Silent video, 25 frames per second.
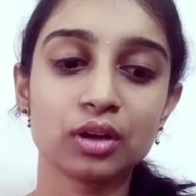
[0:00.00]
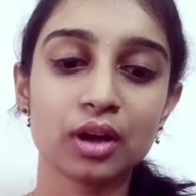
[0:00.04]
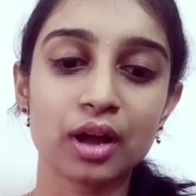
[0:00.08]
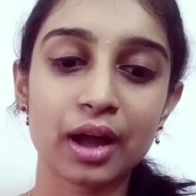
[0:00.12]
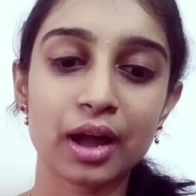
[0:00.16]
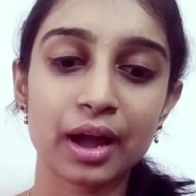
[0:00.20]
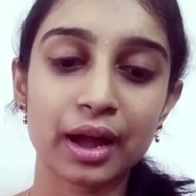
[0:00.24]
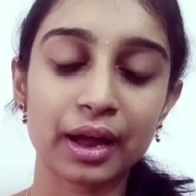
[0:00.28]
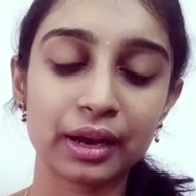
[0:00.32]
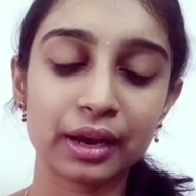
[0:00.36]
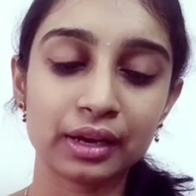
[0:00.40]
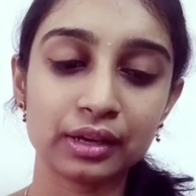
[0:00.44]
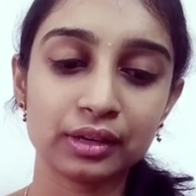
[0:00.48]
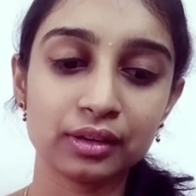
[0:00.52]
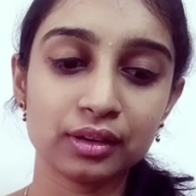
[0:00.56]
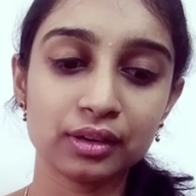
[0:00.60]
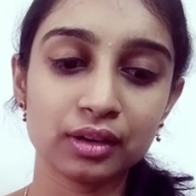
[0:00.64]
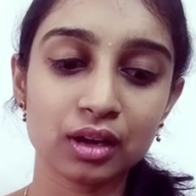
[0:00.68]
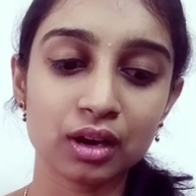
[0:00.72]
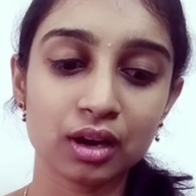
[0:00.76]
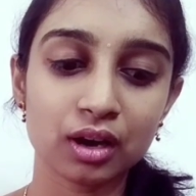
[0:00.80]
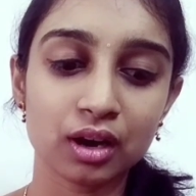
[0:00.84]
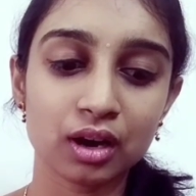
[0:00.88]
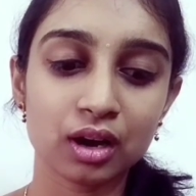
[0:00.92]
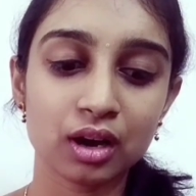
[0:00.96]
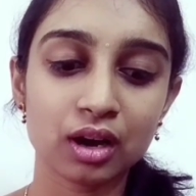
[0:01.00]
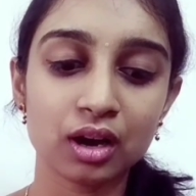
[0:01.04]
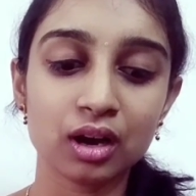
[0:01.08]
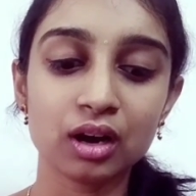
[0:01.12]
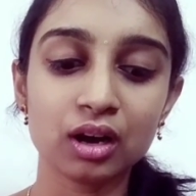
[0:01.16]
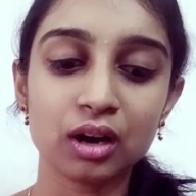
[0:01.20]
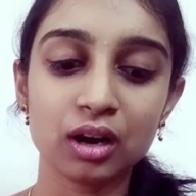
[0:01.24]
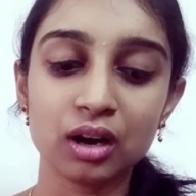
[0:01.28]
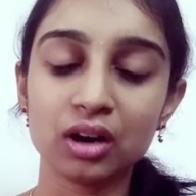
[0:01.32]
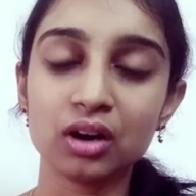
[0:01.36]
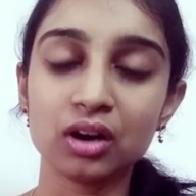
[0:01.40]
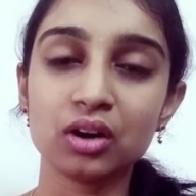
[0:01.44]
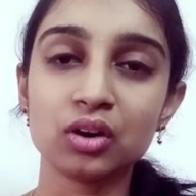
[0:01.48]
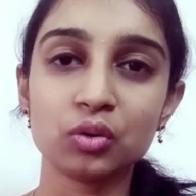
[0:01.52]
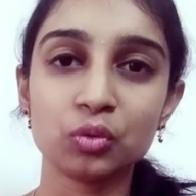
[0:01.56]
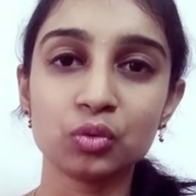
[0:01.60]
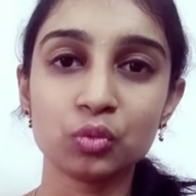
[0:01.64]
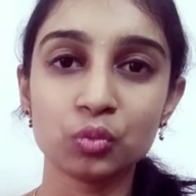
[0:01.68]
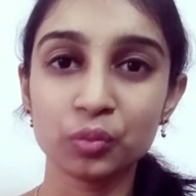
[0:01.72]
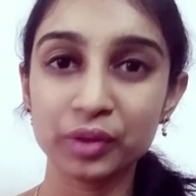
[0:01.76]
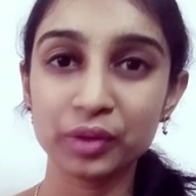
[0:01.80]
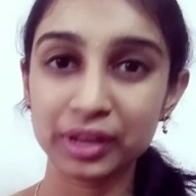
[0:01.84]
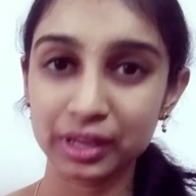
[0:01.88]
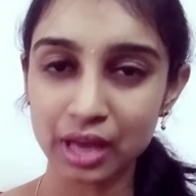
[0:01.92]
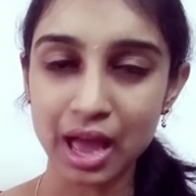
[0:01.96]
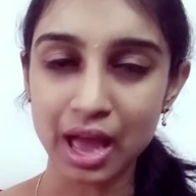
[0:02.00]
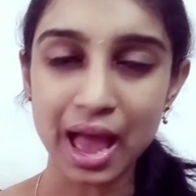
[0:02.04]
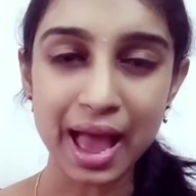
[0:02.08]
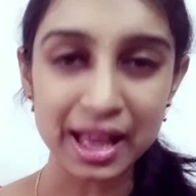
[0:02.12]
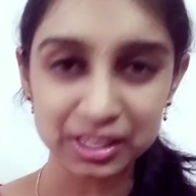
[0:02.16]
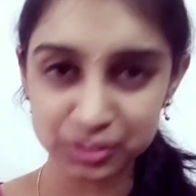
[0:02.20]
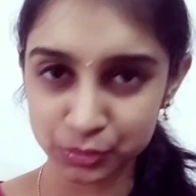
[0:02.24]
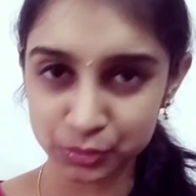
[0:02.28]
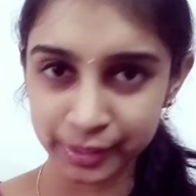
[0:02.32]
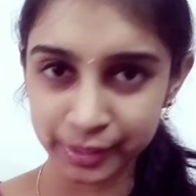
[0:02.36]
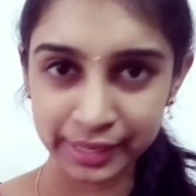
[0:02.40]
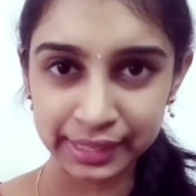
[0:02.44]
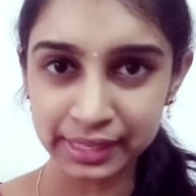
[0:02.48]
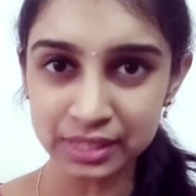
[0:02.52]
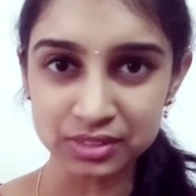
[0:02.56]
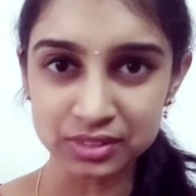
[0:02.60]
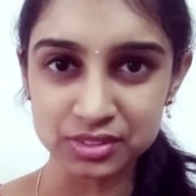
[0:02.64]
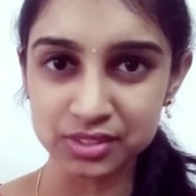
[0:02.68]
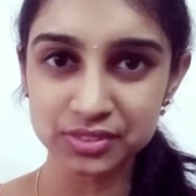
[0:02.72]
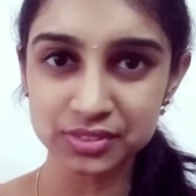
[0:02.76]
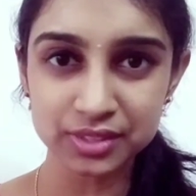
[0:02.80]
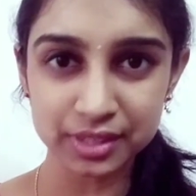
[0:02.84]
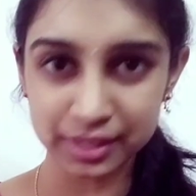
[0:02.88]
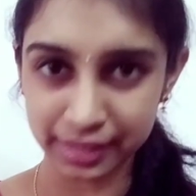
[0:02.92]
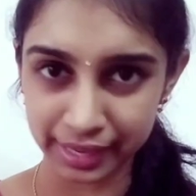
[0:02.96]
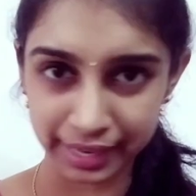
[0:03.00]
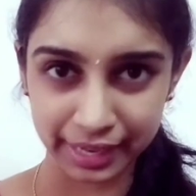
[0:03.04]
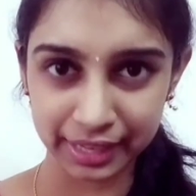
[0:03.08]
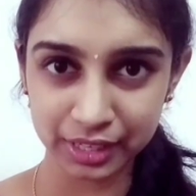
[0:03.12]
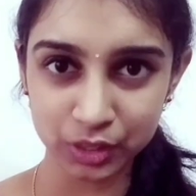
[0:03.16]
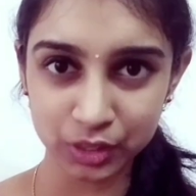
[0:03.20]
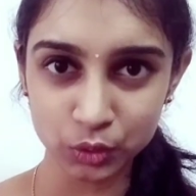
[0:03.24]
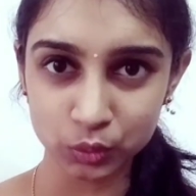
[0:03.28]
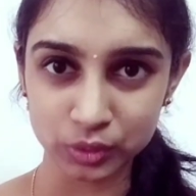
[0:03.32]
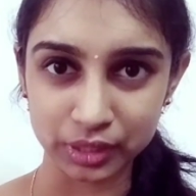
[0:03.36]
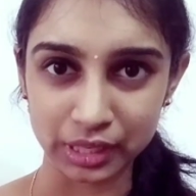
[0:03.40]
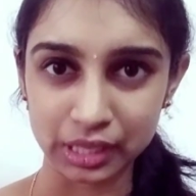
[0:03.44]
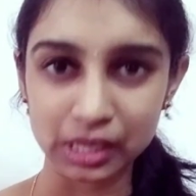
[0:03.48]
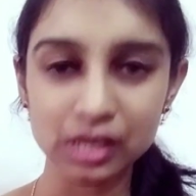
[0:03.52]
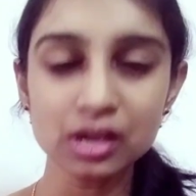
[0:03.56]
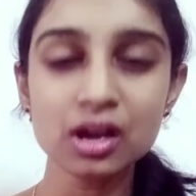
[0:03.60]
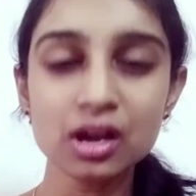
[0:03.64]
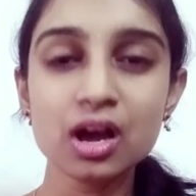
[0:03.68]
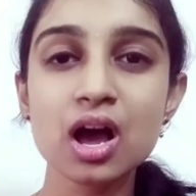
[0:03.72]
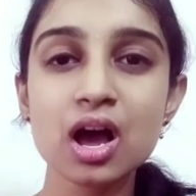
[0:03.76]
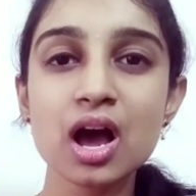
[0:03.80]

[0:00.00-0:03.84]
And as weakness is a negative thing,